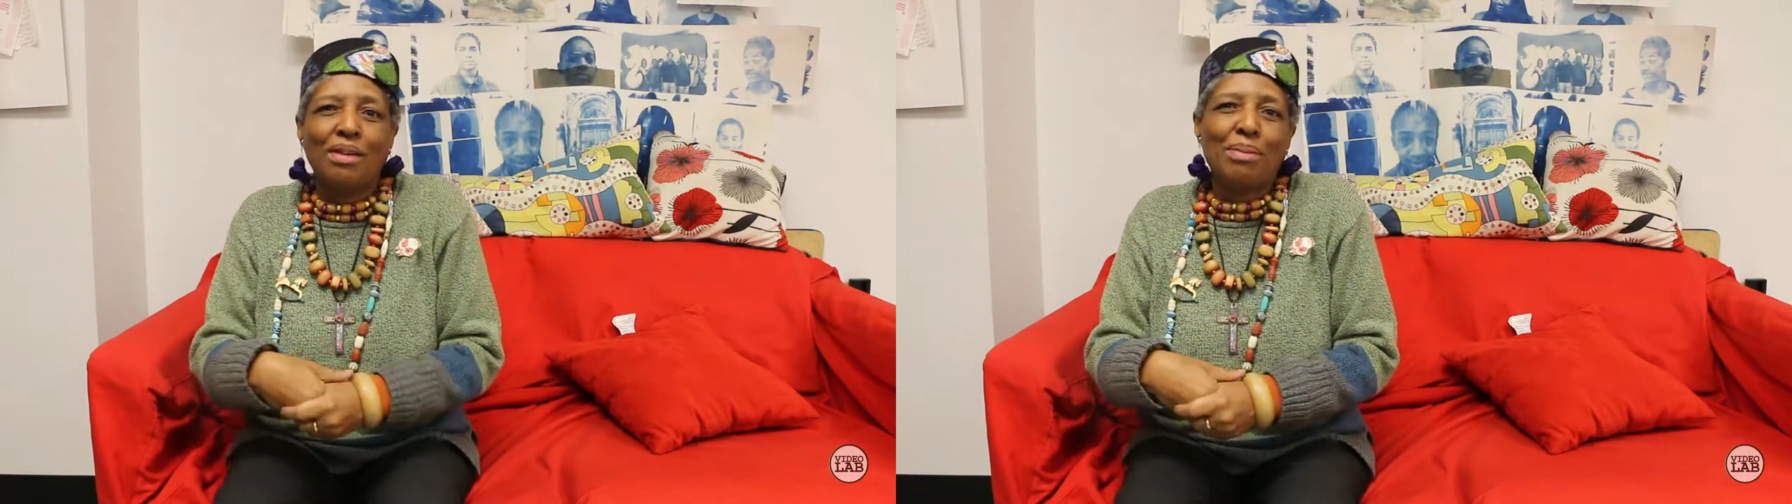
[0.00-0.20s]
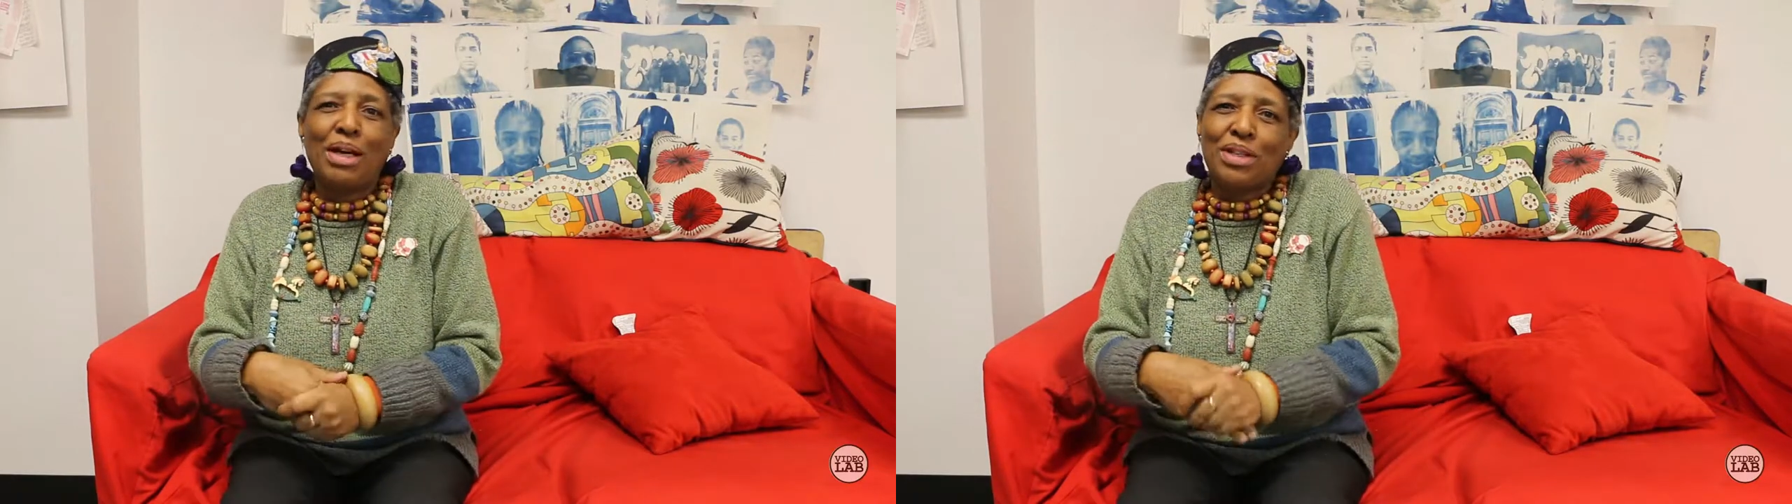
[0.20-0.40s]

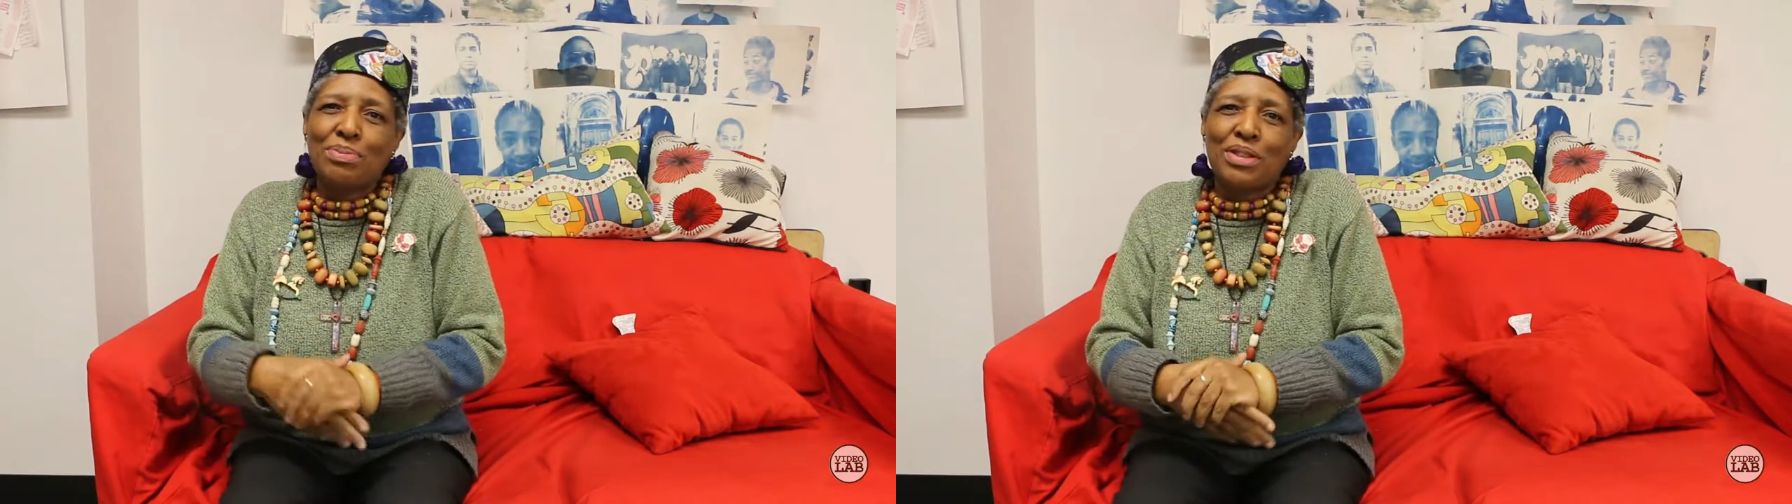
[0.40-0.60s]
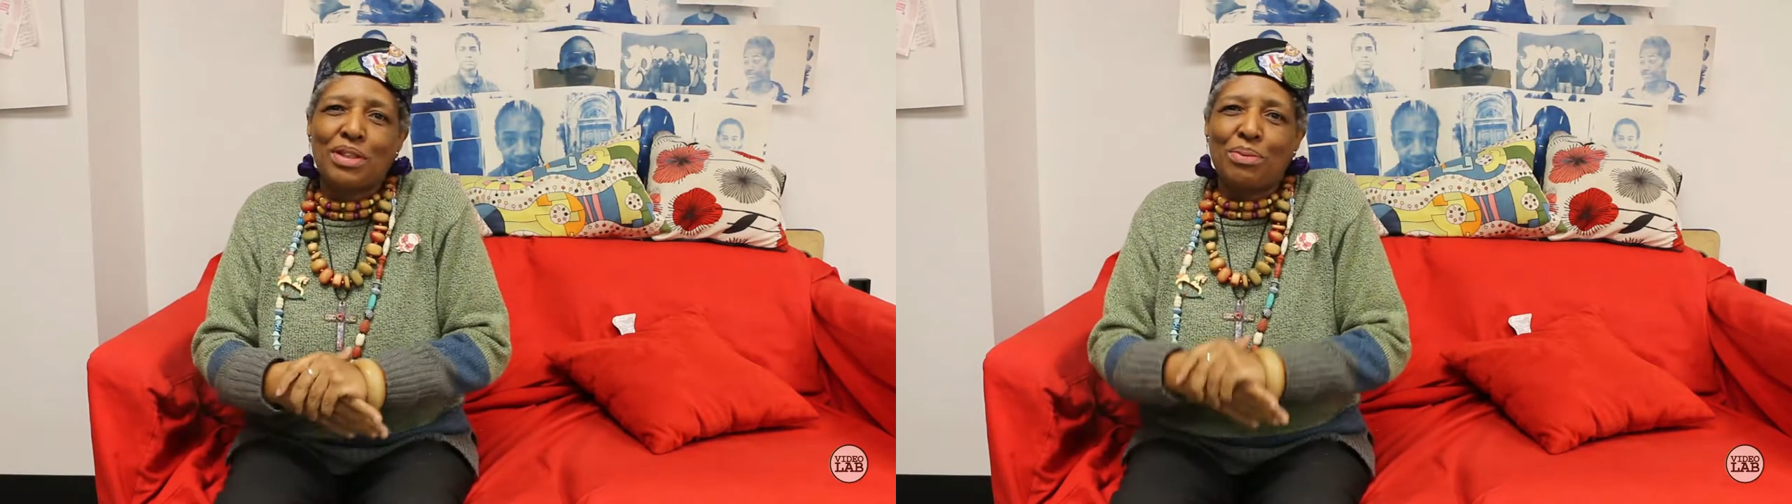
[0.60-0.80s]
My
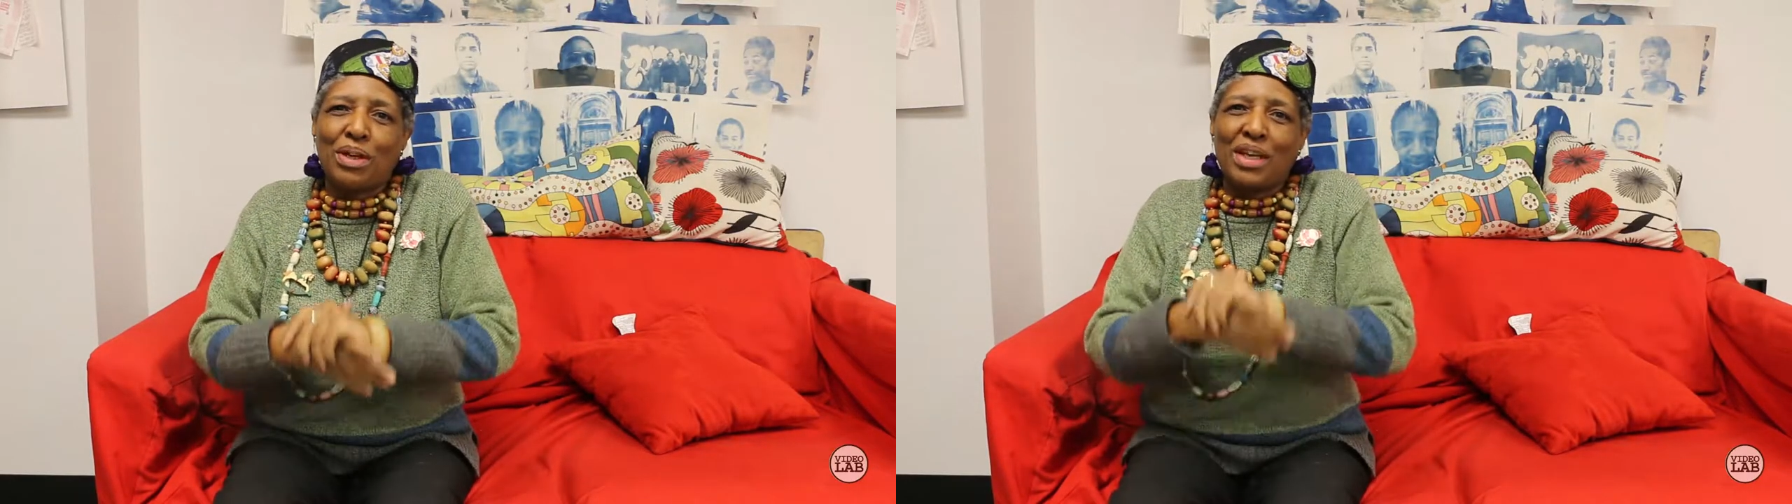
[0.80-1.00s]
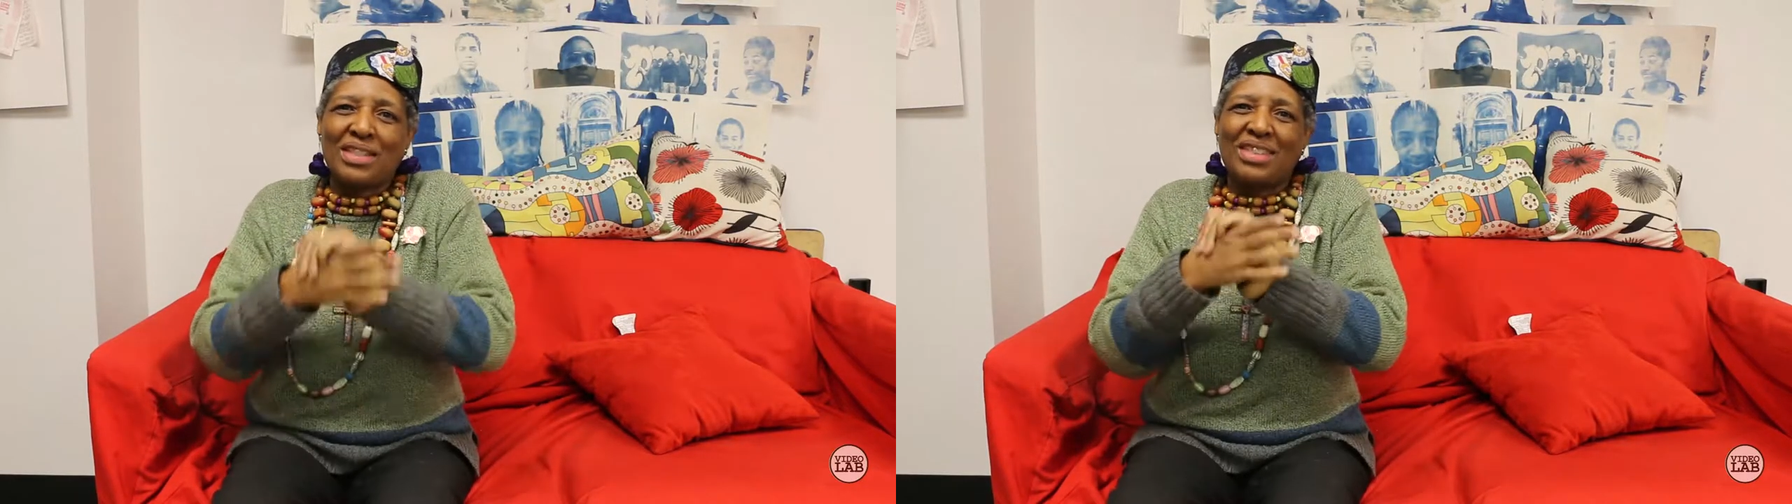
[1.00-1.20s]
husband said,
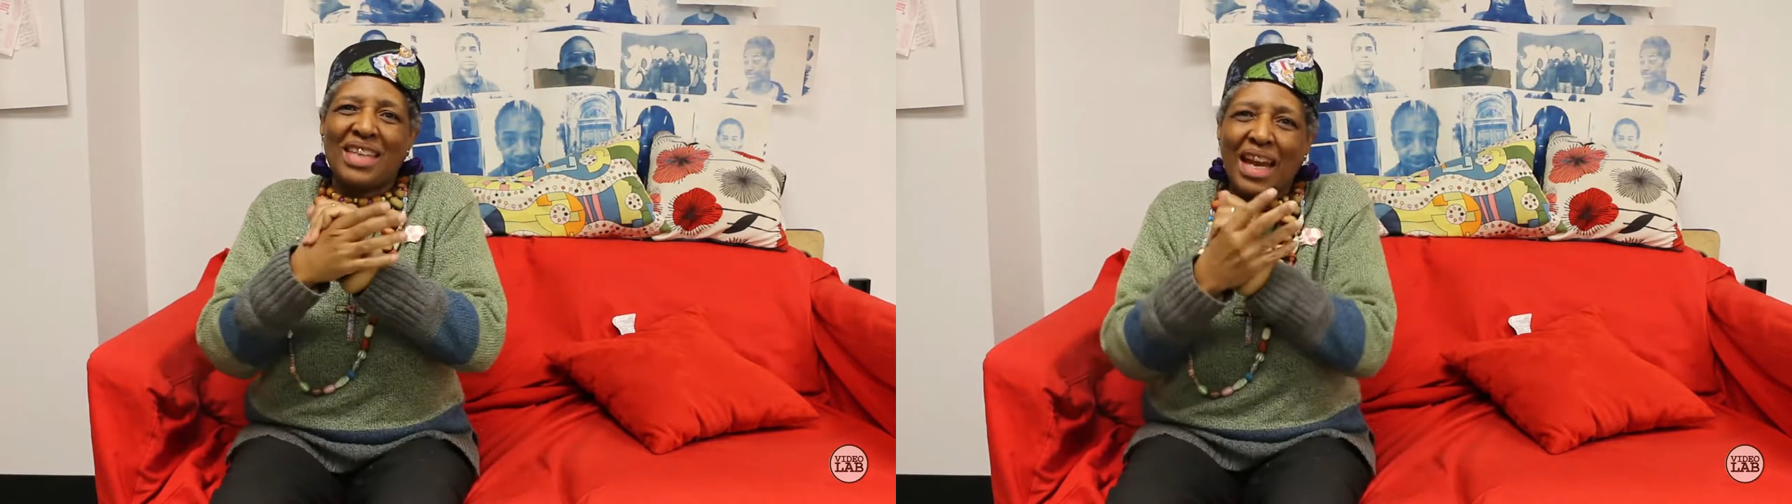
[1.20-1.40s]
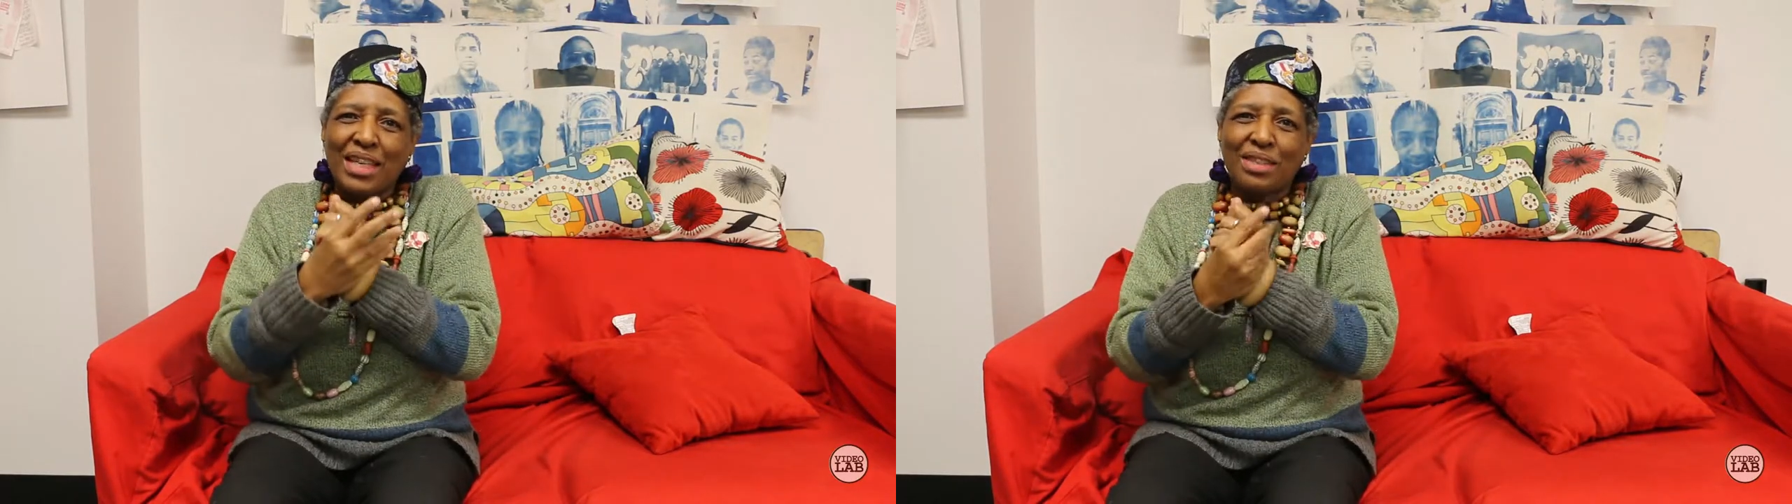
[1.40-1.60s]
well, that's
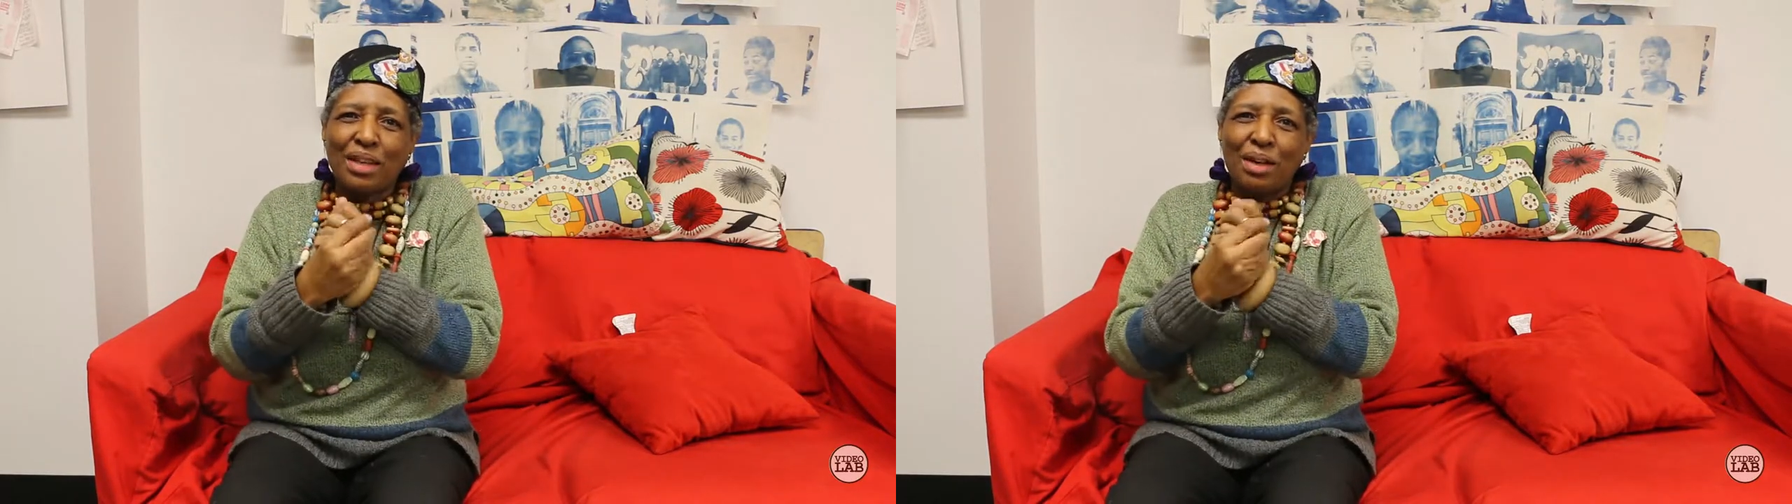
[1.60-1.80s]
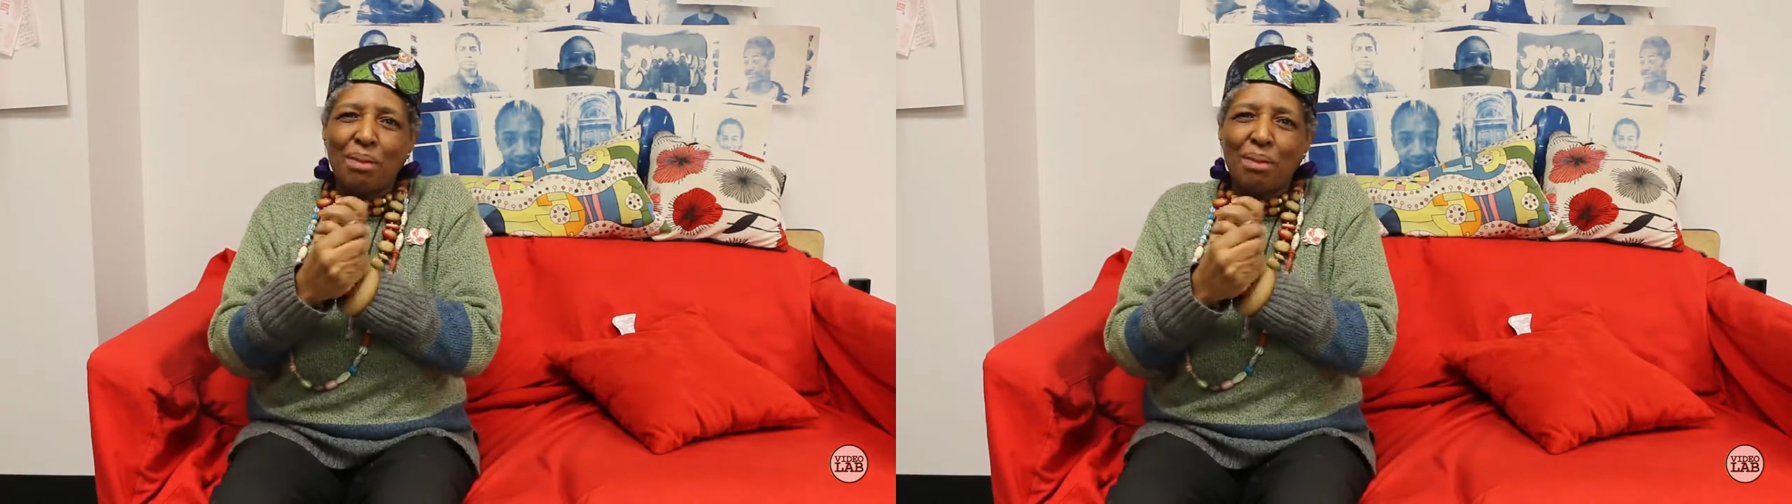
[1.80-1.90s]
nice,